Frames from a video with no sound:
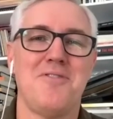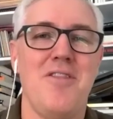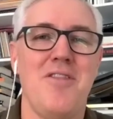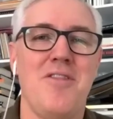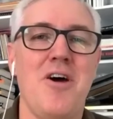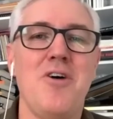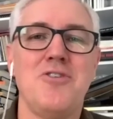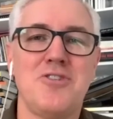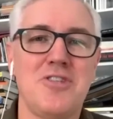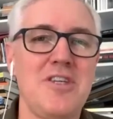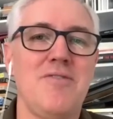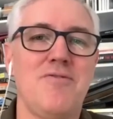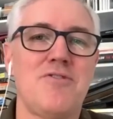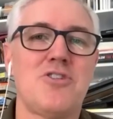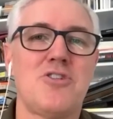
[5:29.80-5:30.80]
those
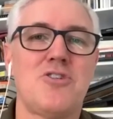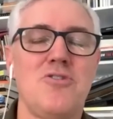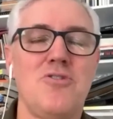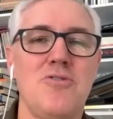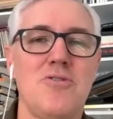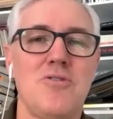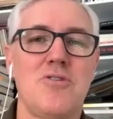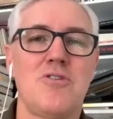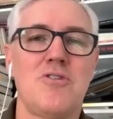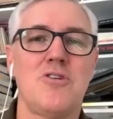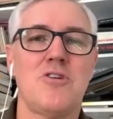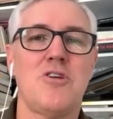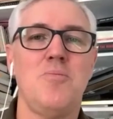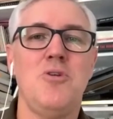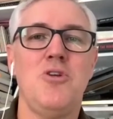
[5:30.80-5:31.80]
gifts to,
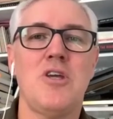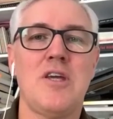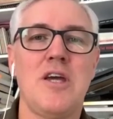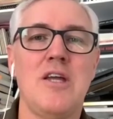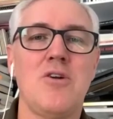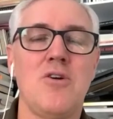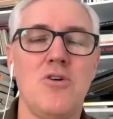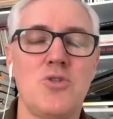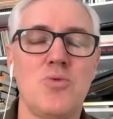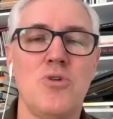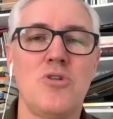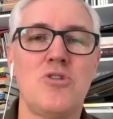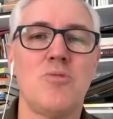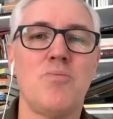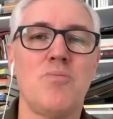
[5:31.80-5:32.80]
to communicate God's
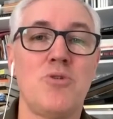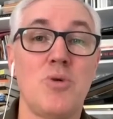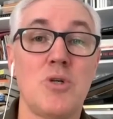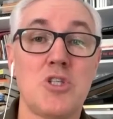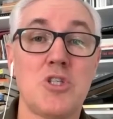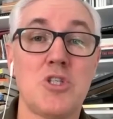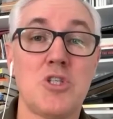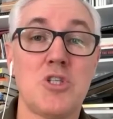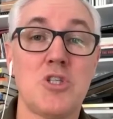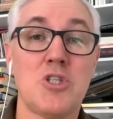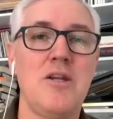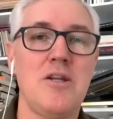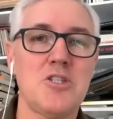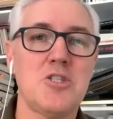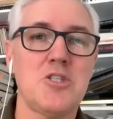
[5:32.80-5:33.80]
word, to, to explain
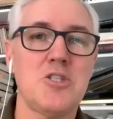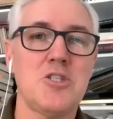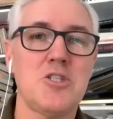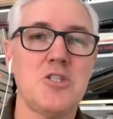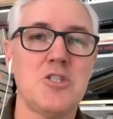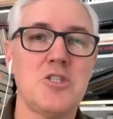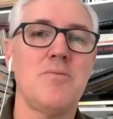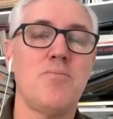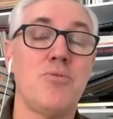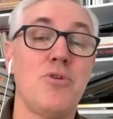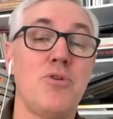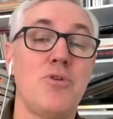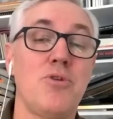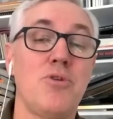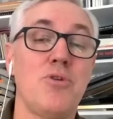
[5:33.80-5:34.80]
and expound and
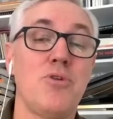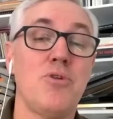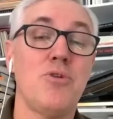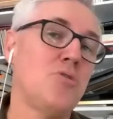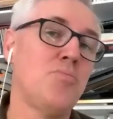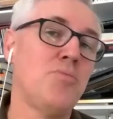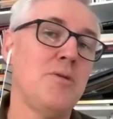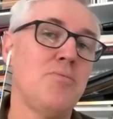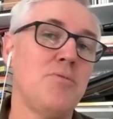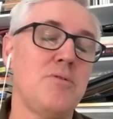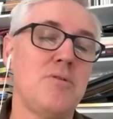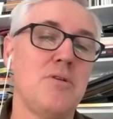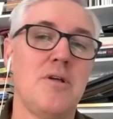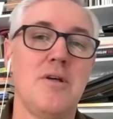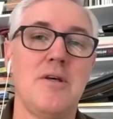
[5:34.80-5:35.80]
preach God's word to
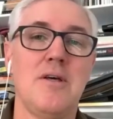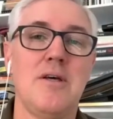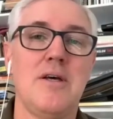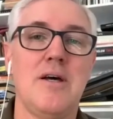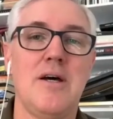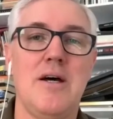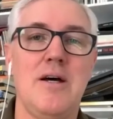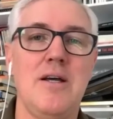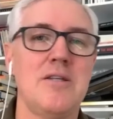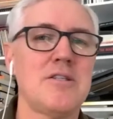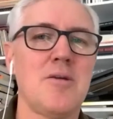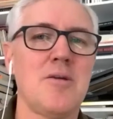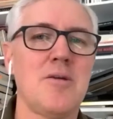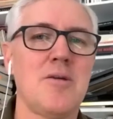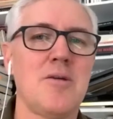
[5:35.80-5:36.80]
people uh, as
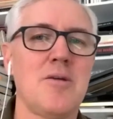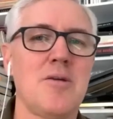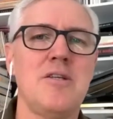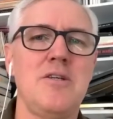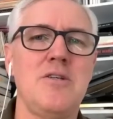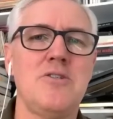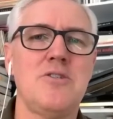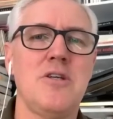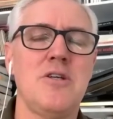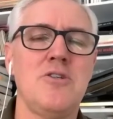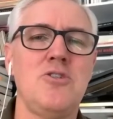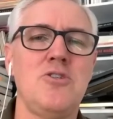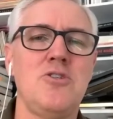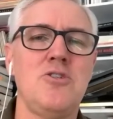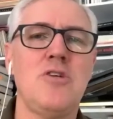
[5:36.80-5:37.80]
compellingly as,
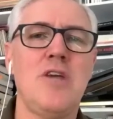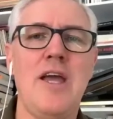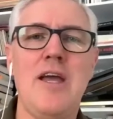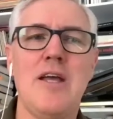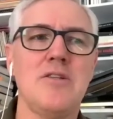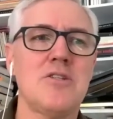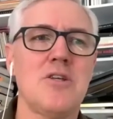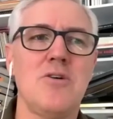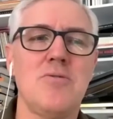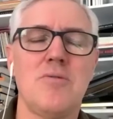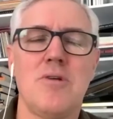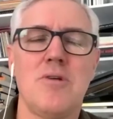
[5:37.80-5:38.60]
as you can. So